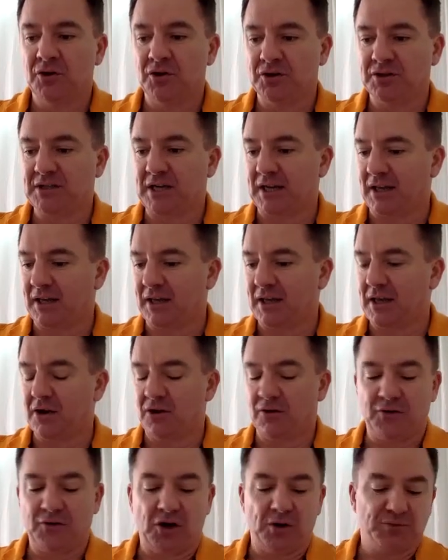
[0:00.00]
her taking
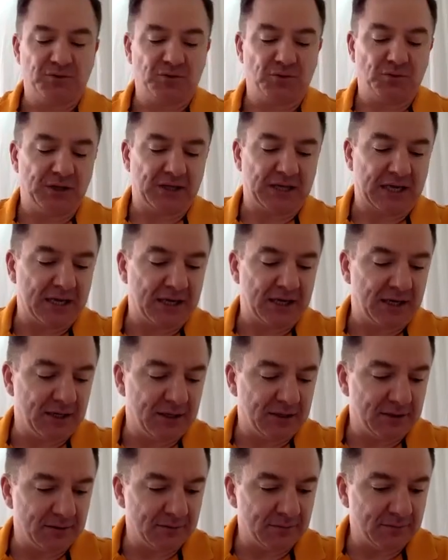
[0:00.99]
care of homeschooling
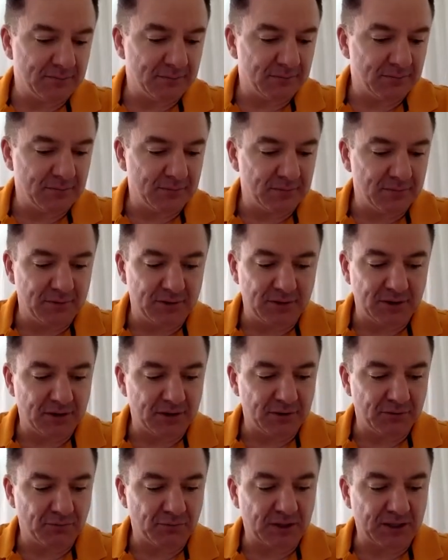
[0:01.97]
Annie and, you
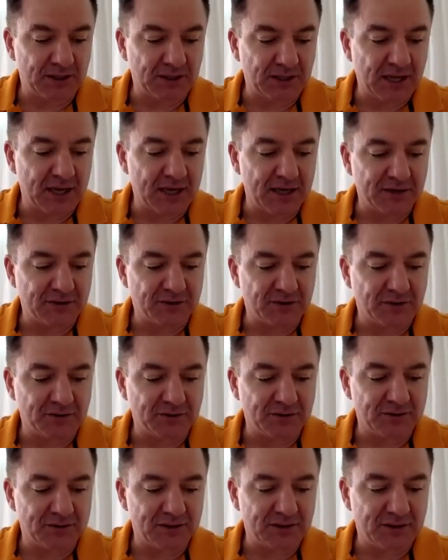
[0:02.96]
know, running the
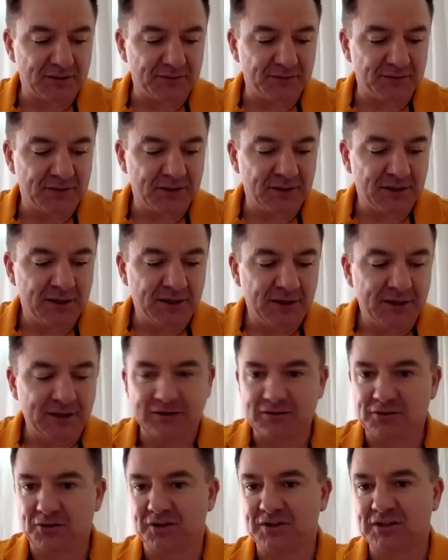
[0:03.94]
household and stuff.
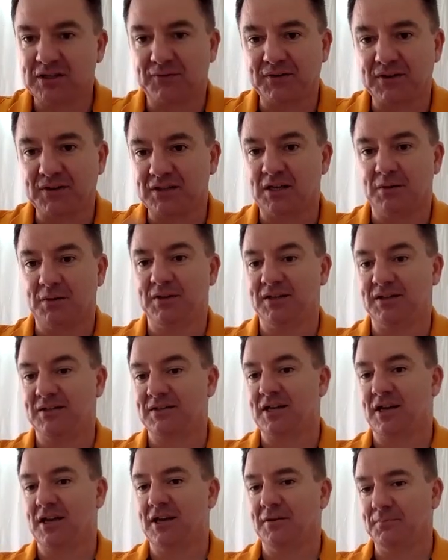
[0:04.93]
There's a lot of stuff that's going to be the
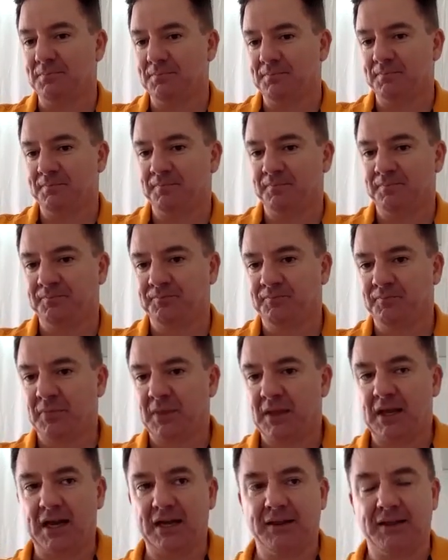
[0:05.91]
same.
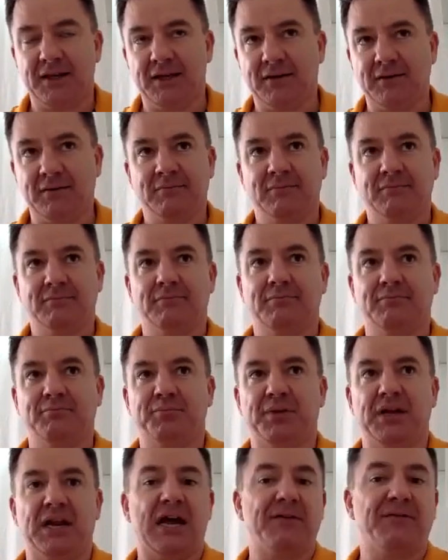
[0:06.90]
And then,
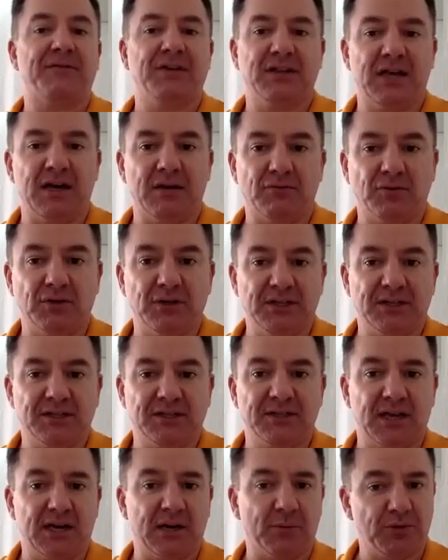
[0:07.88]
but having that really
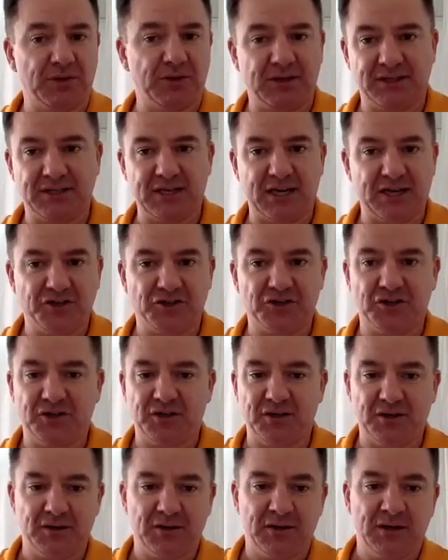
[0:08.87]
set up with
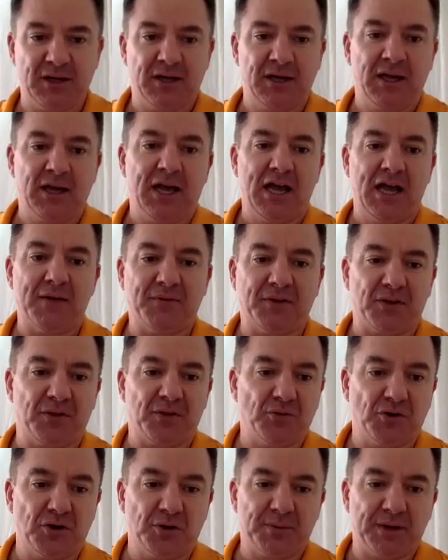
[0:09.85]
intention and having
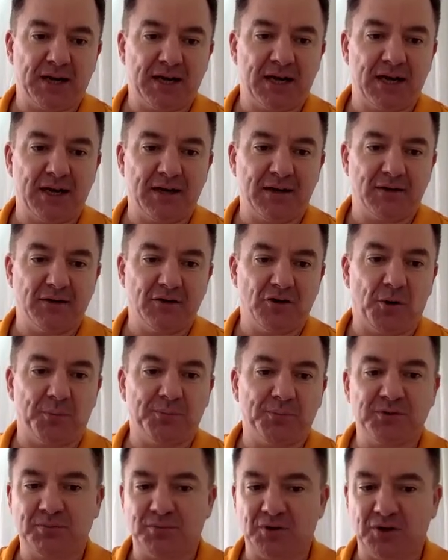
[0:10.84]
thought about how to
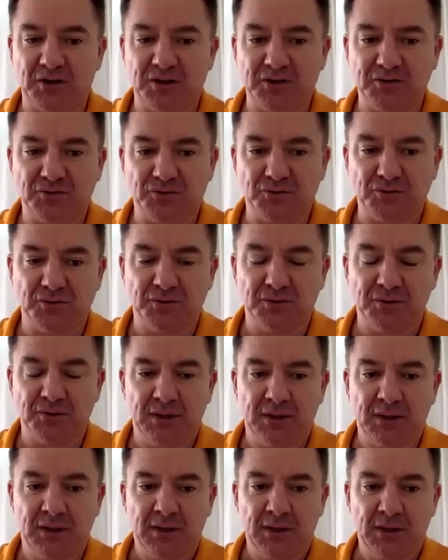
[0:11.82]
optimize or
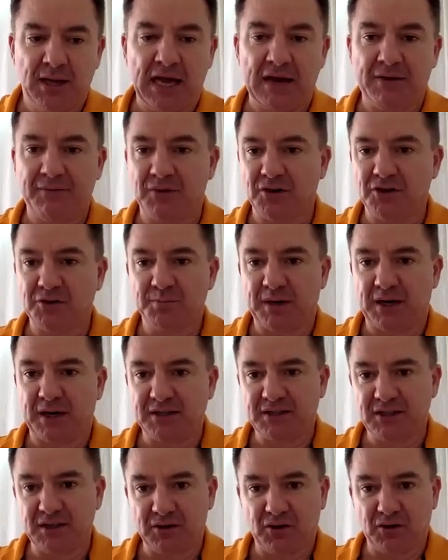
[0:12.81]
have those
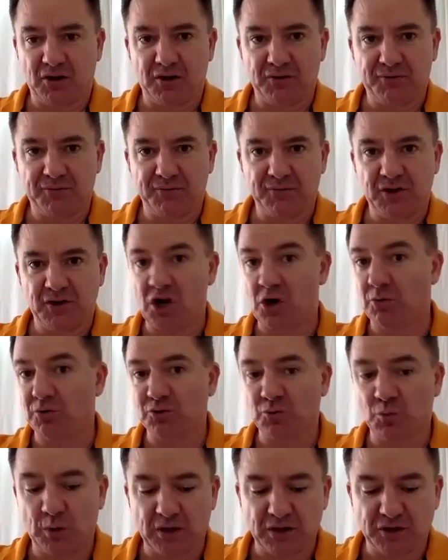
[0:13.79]
parts of your life go
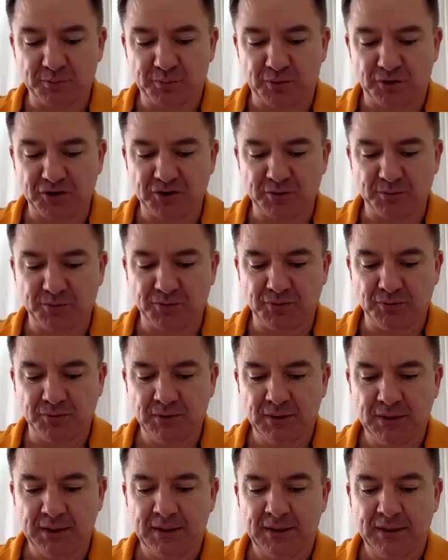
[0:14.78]
as well as possible.